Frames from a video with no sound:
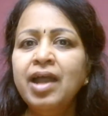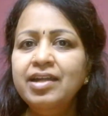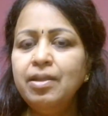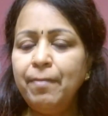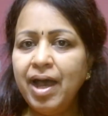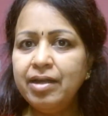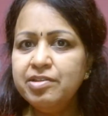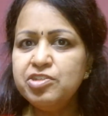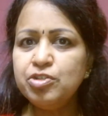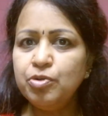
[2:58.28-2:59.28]
And the
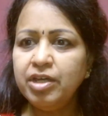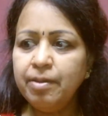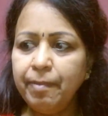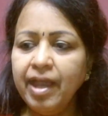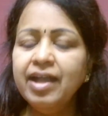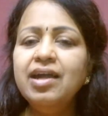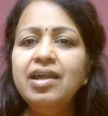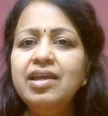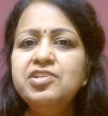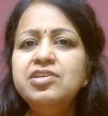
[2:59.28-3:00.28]
parents should keep
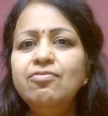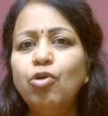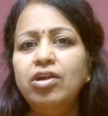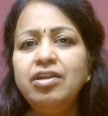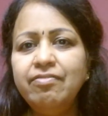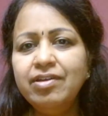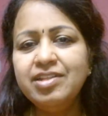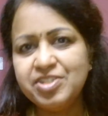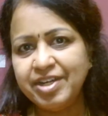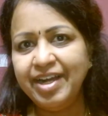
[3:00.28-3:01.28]
encouraging whatever
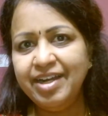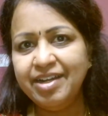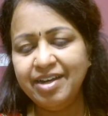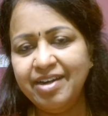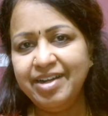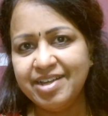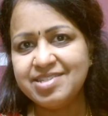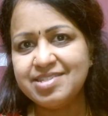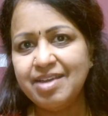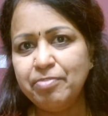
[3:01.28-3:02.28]
the child
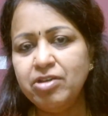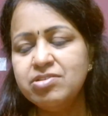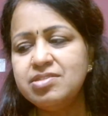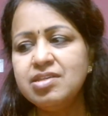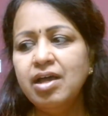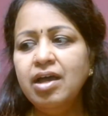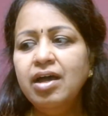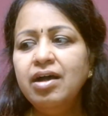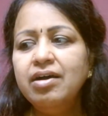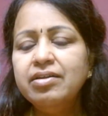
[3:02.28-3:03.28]
does, because
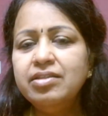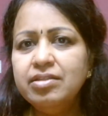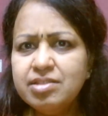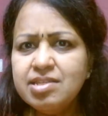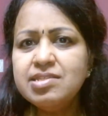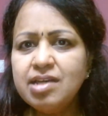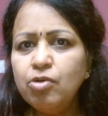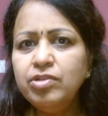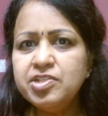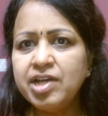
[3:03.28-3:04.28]
this is
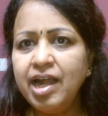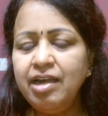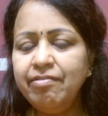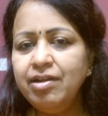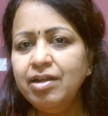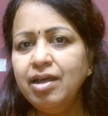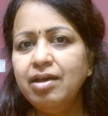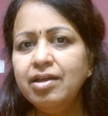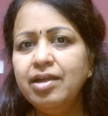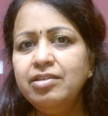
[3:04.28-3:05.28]
how the child will
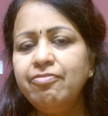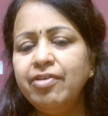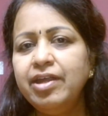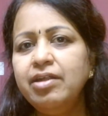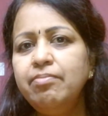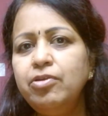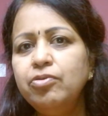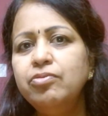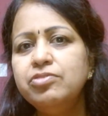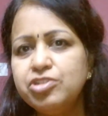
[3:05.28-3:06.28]
get the freedom
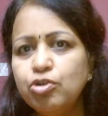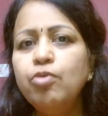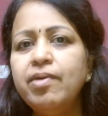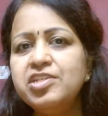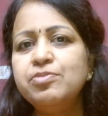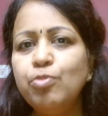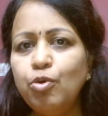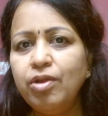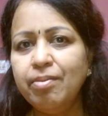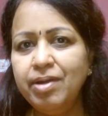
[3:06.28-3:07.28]
to show much
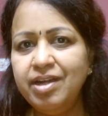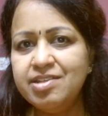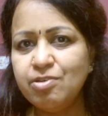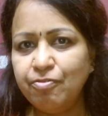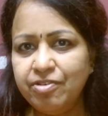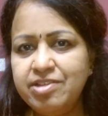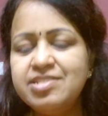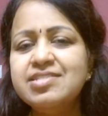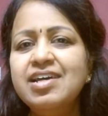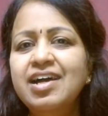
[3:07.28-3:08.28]
more abilities of
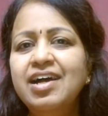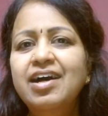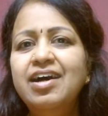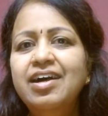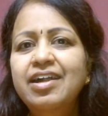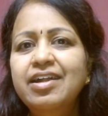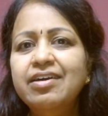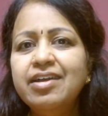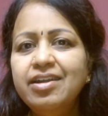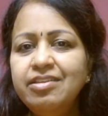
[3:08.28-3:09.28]
its, and
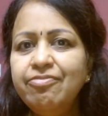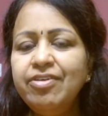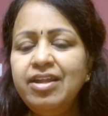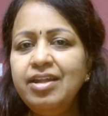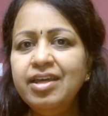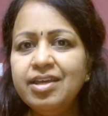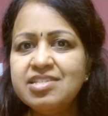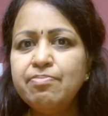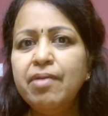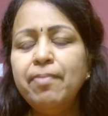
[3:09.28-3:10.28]
get the feel like,
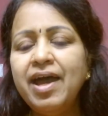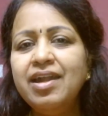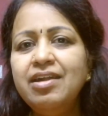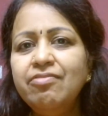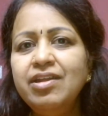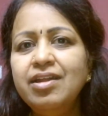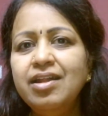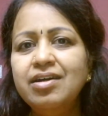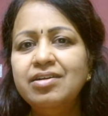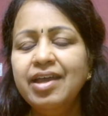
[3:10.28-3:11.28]
yes, my parent
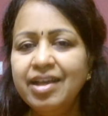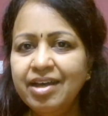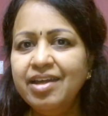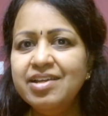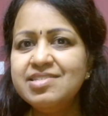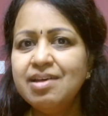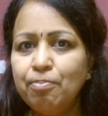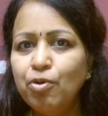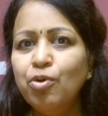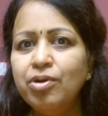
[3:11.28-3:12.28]
will encourage,
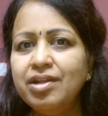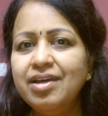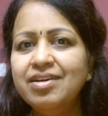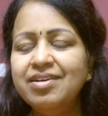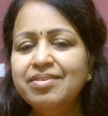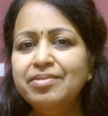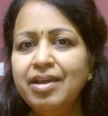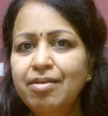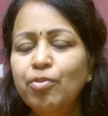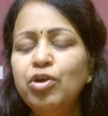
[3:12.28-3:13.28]
support,
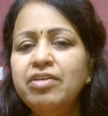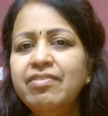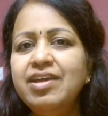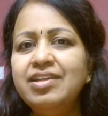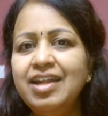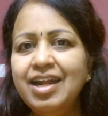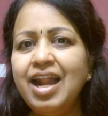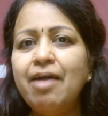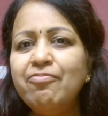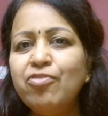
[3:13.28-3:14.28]
they'll motivate, they'll
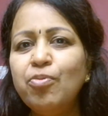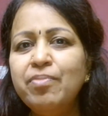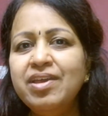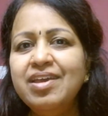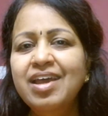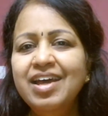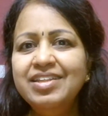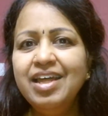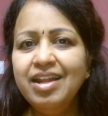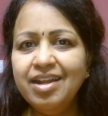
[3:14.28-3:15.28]
clap for me,
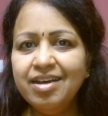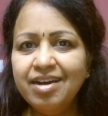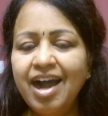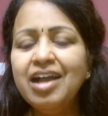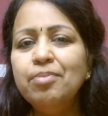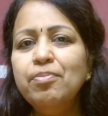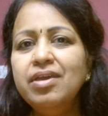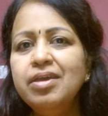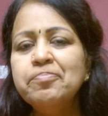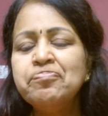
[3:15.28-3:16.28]
they'll hug
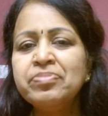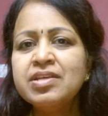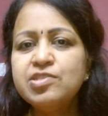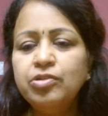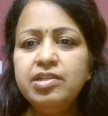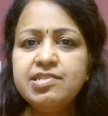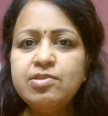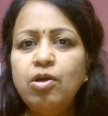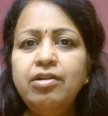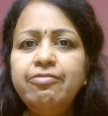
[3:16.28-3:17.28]
me. So this
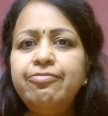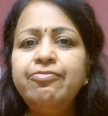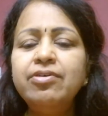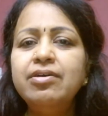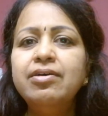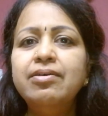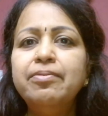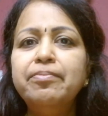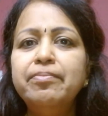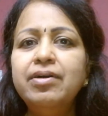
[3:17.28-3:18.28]
sort of
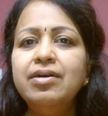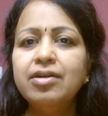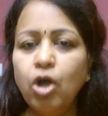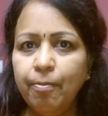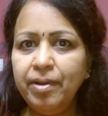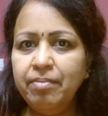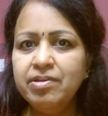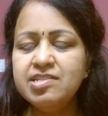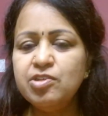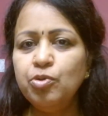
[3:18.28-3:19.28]

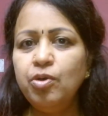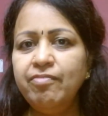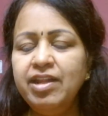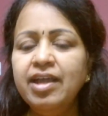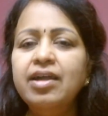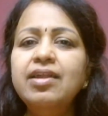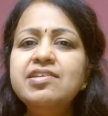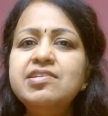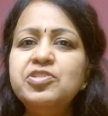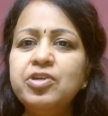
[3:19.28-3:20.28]
compliments, you know, will
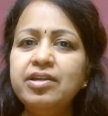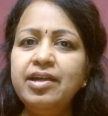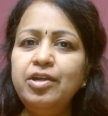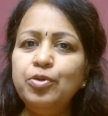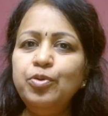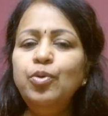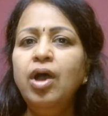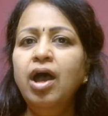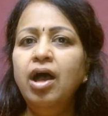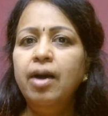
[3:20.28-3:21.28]
encourage the children to
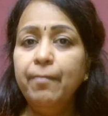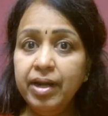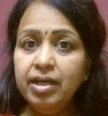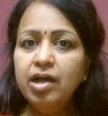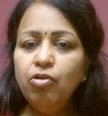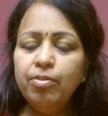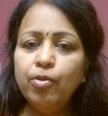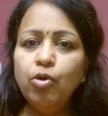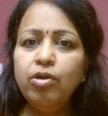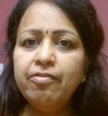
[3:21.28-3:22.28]
bring out
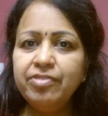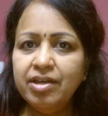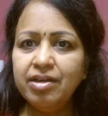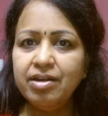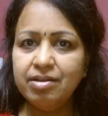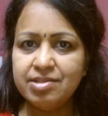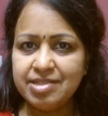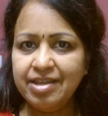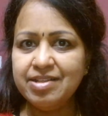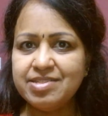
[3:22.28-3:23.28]
more of their
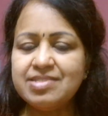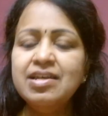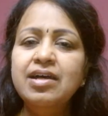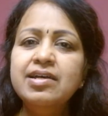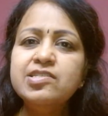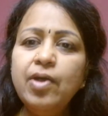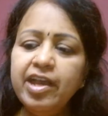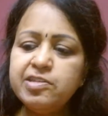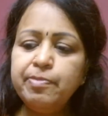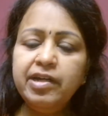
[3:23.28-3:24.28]
skills. So
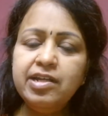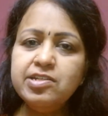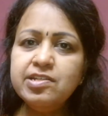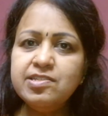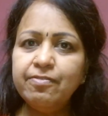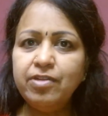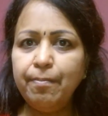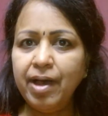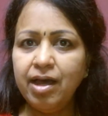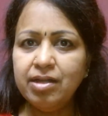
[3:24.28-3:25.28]
expectations of the
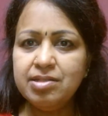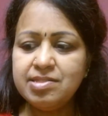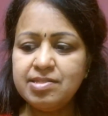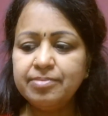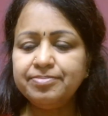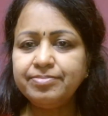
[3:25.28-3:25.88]
parents